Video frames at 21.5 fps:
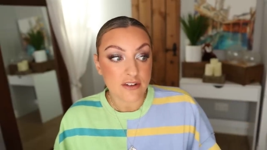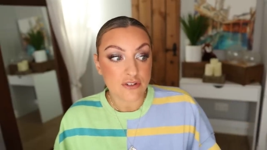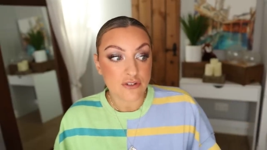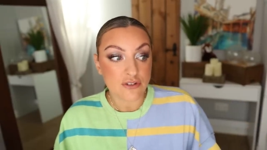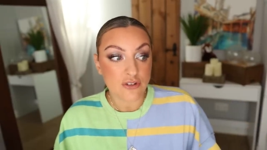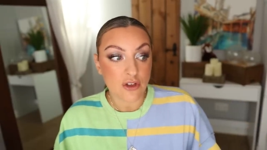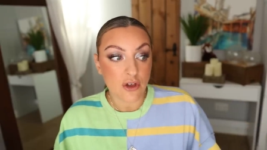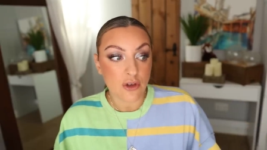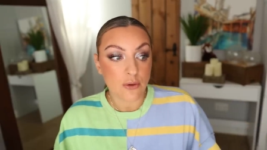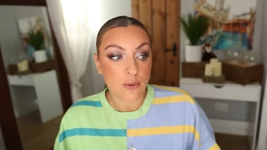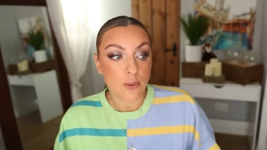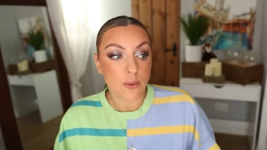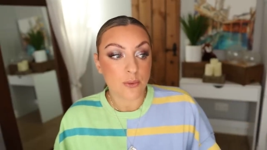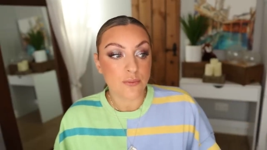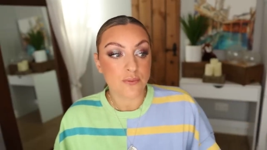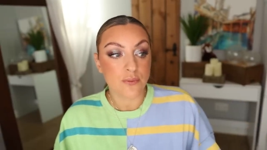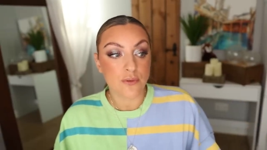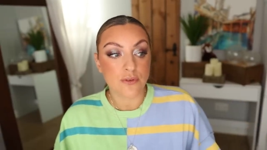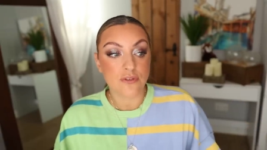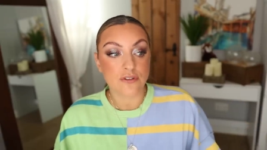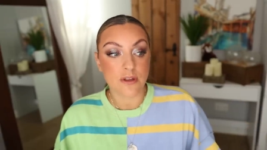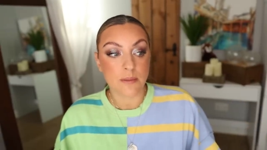So,
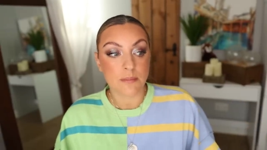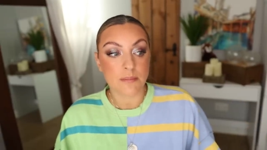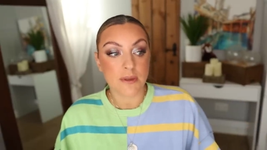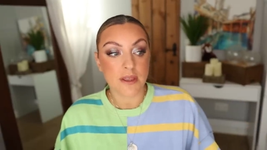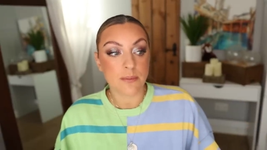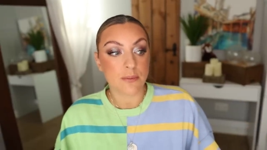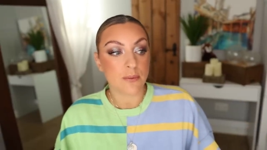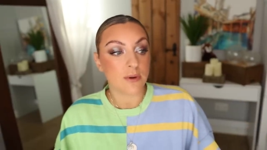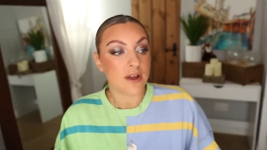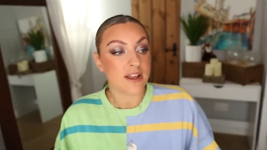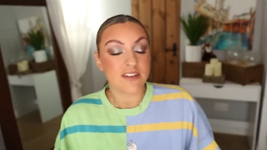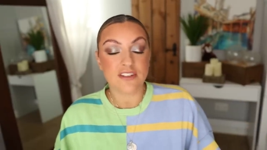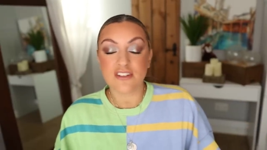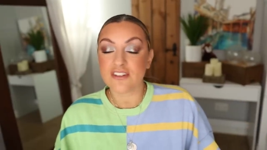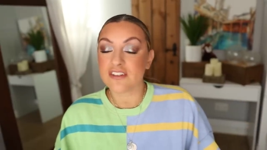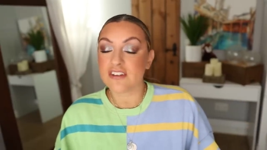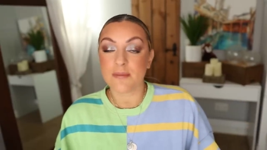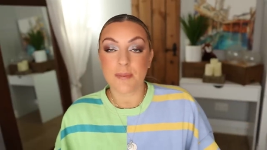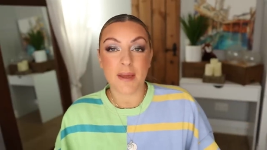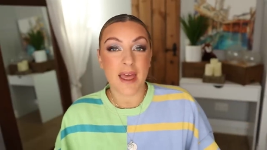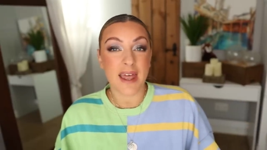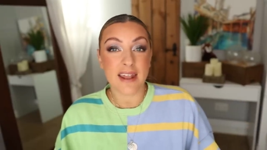for some people, it just
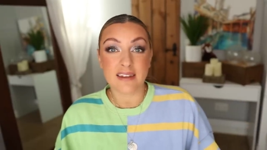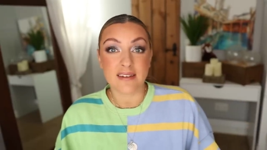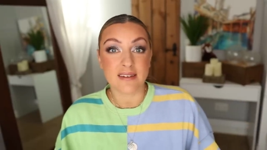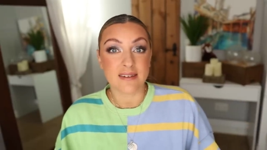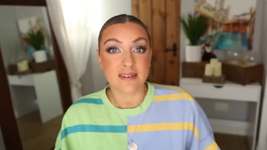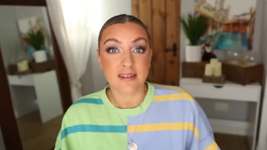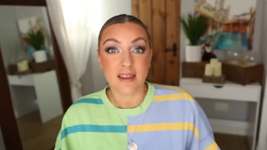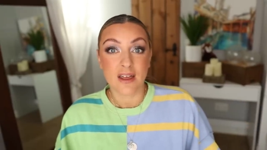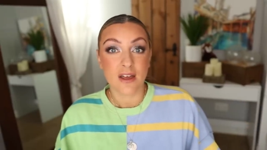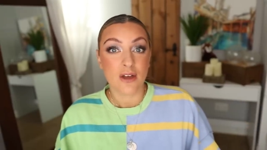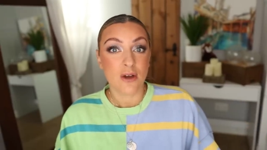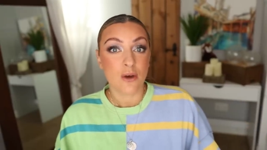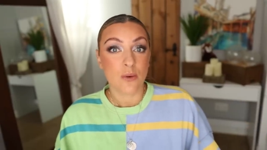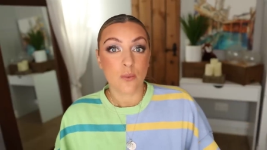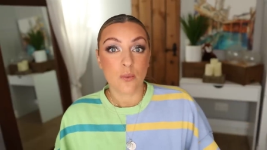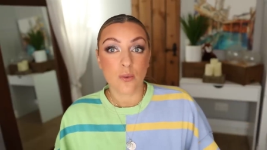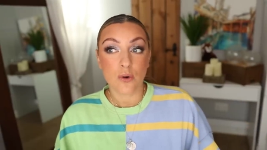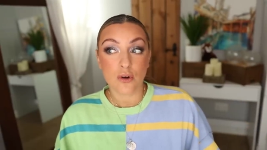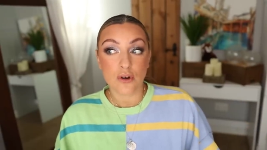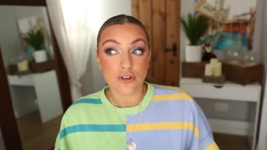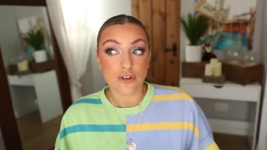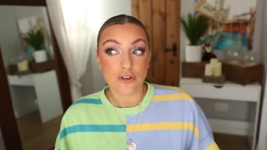depends
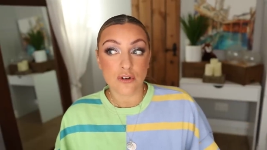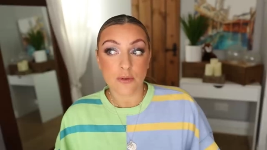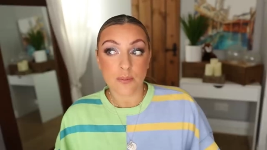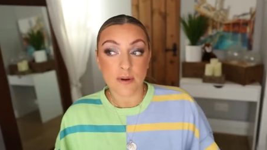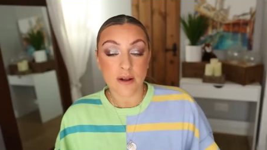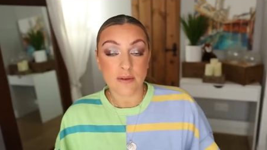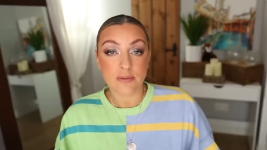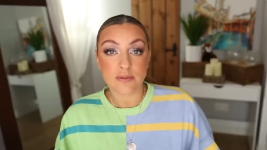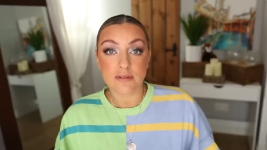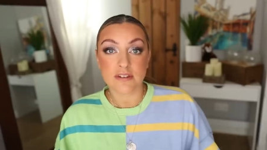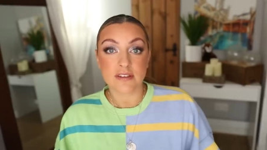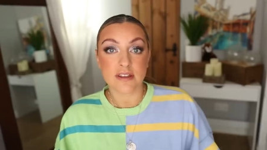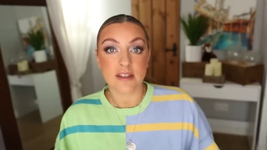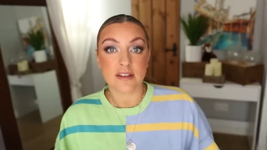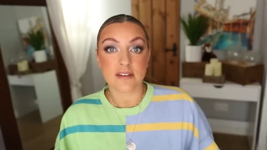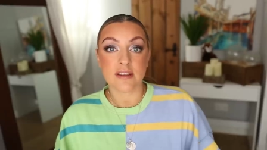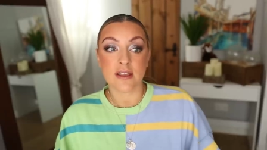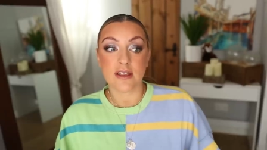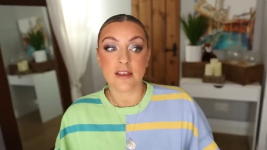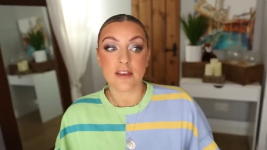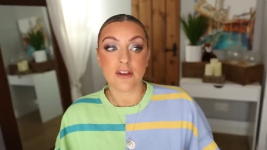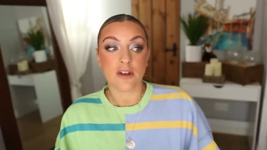what your preference
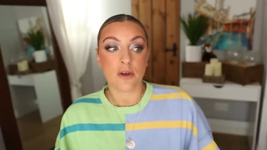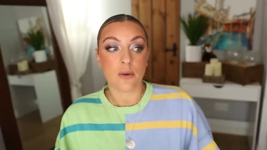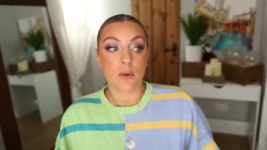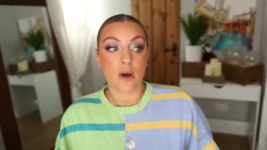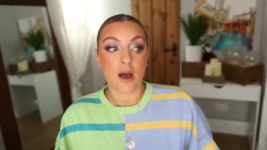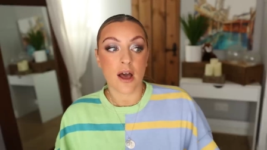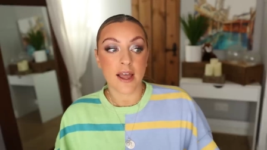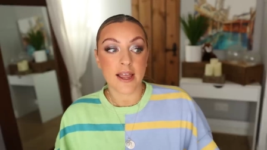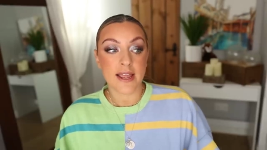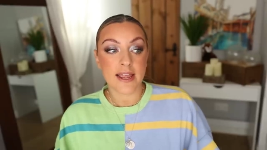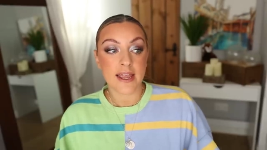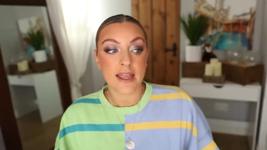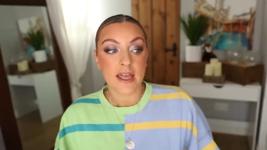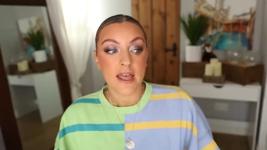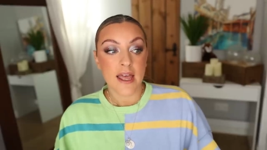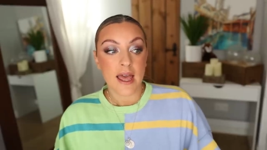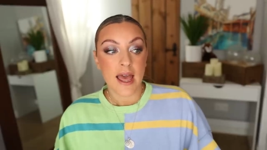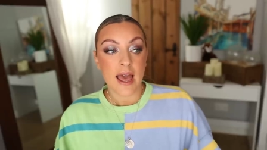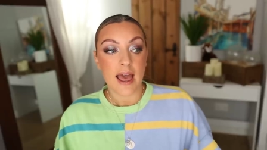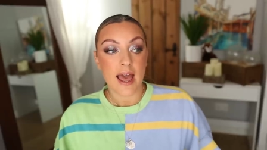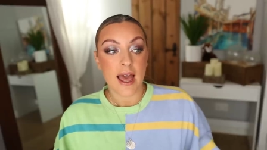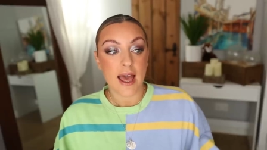is. You know, I
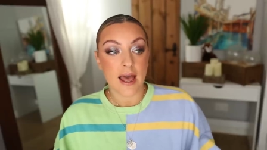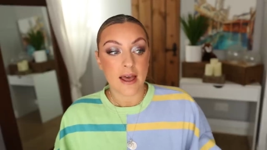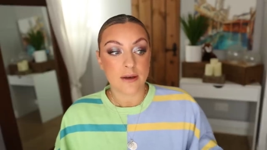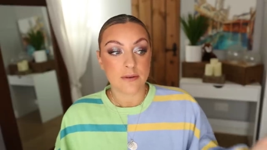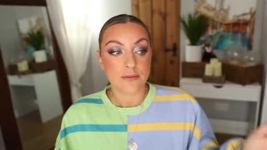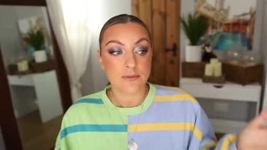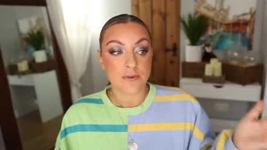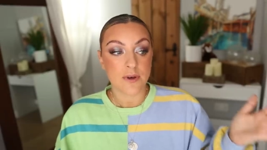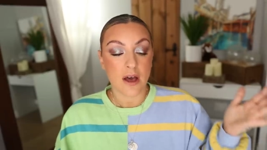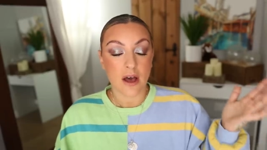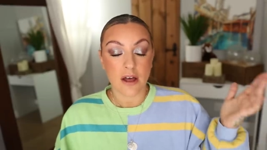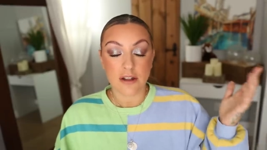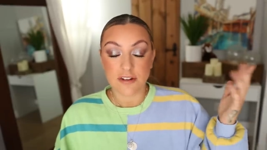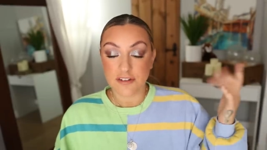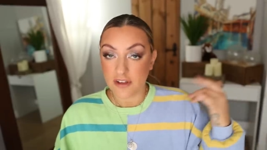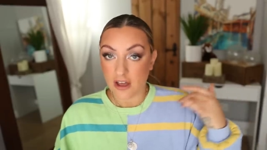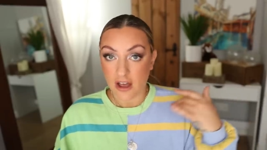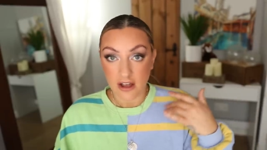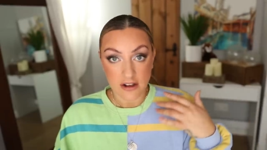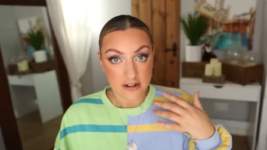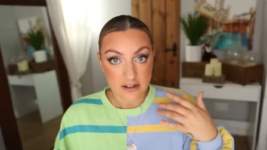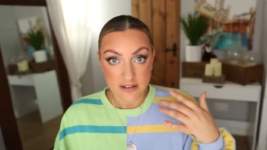have
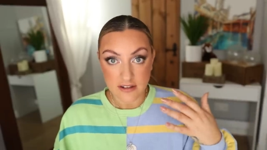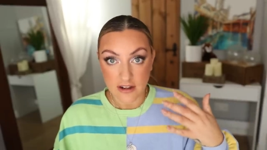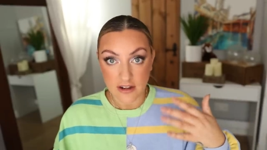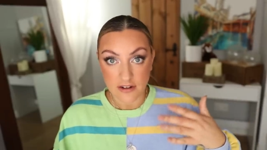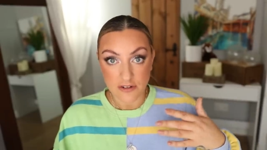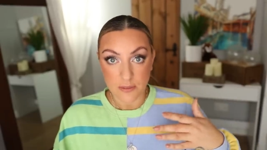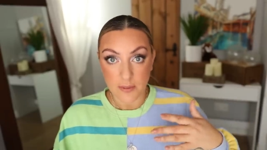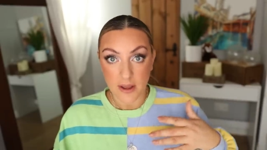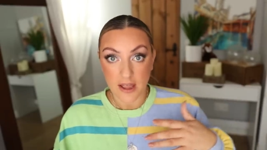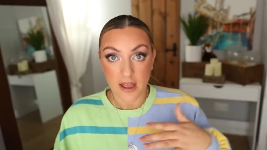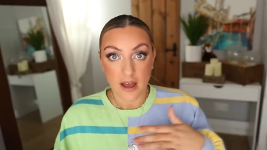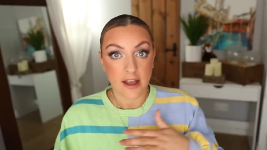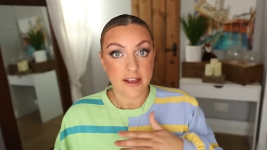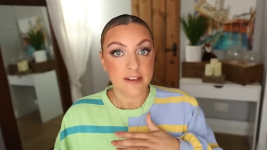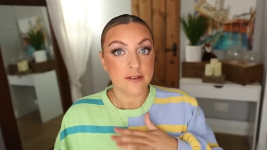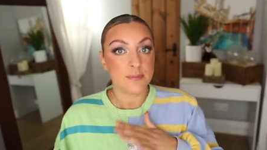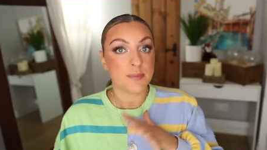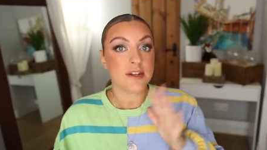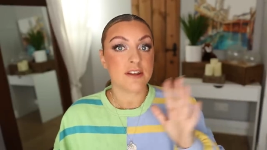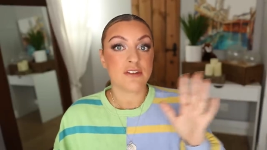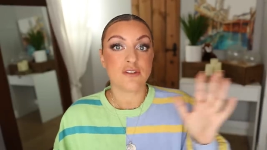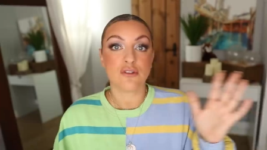darkness under my eyes,
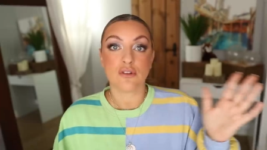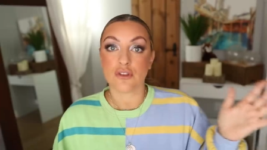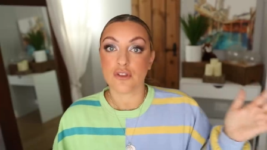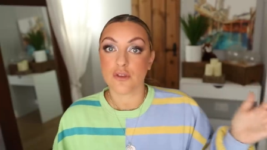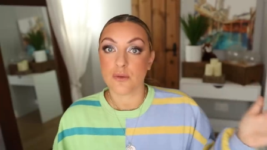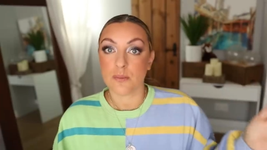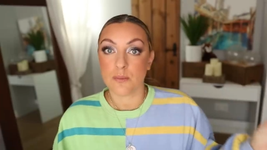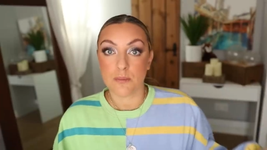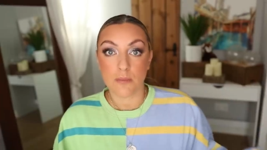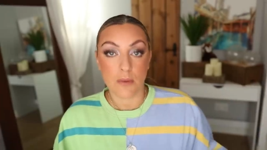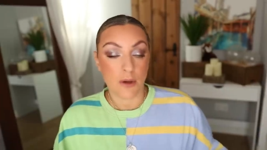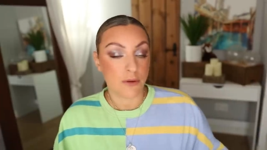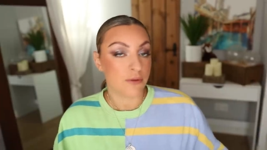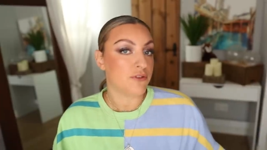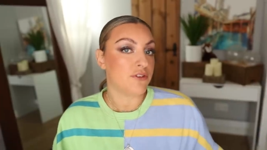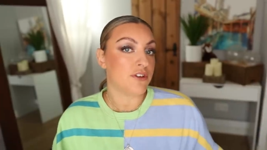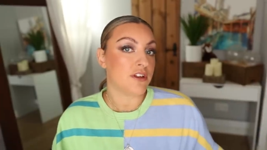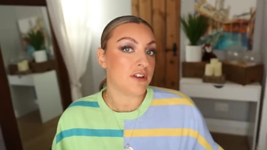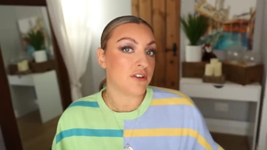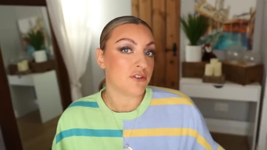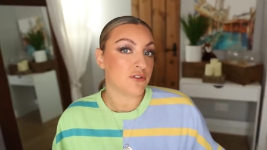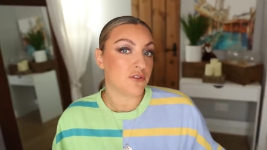but it's not the
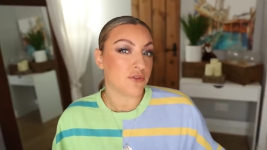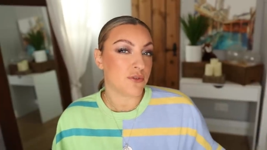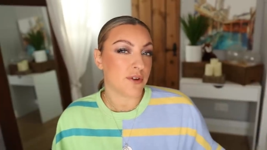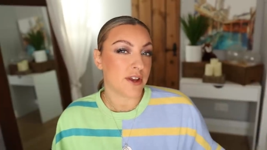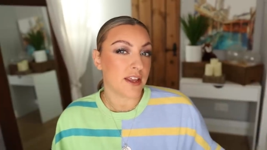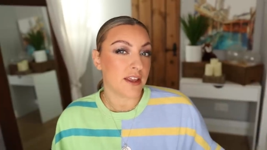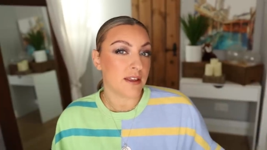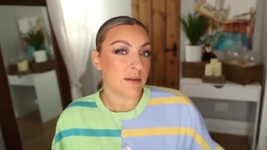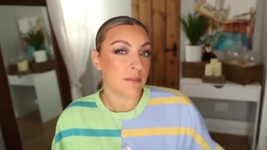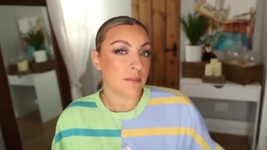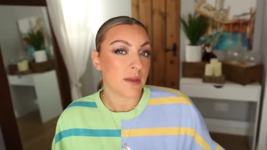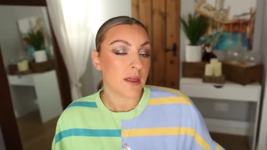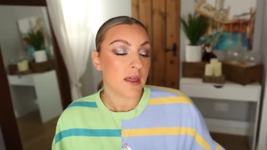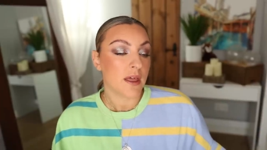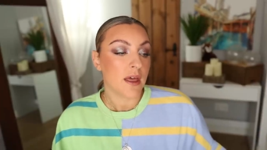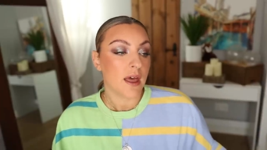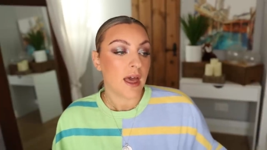most extreme.